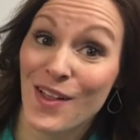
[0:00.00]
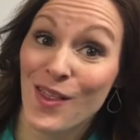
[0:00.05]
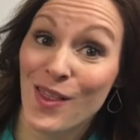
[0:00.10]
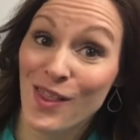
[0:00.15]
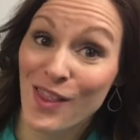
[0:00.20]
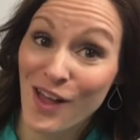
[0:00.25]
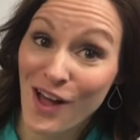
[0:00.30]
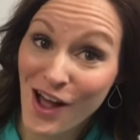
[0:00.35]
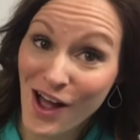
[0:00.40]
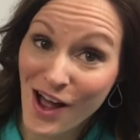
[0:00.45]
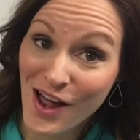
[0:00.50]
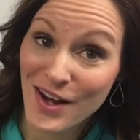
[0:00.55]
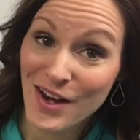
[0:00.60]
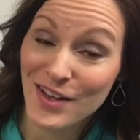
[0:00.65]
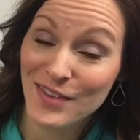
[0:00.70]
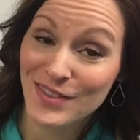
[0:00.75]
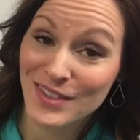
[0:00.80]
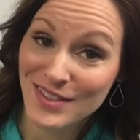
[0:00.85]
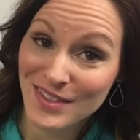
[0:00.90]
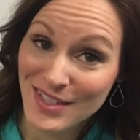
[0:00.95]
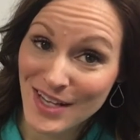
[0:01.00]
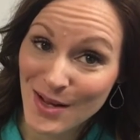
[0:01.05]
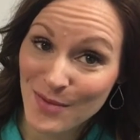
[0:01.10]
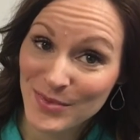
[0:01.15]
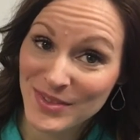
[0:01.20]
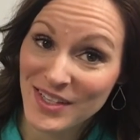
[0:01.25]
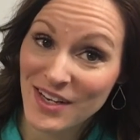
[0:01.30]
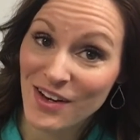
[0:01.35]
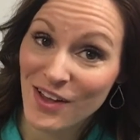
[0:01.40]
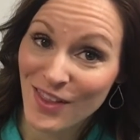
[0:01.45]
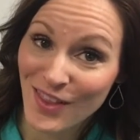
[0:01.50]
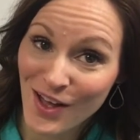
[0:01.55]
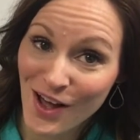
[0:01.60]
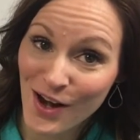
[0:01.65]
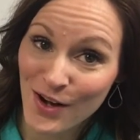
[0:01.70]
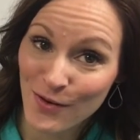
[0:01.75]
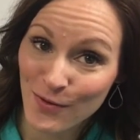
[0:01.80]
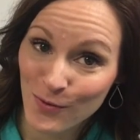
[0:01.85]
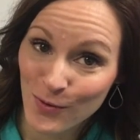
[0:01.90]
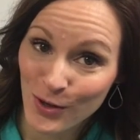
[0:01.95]
lot of steps and a
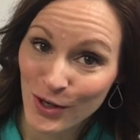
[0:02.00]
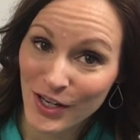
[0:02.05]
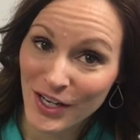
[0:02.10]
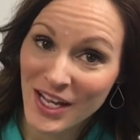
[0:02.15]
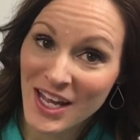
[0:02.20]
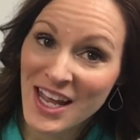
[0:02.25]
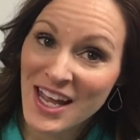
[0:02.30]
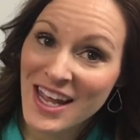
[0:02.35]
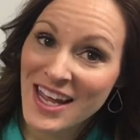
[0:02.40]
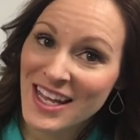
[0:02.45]
lot of work.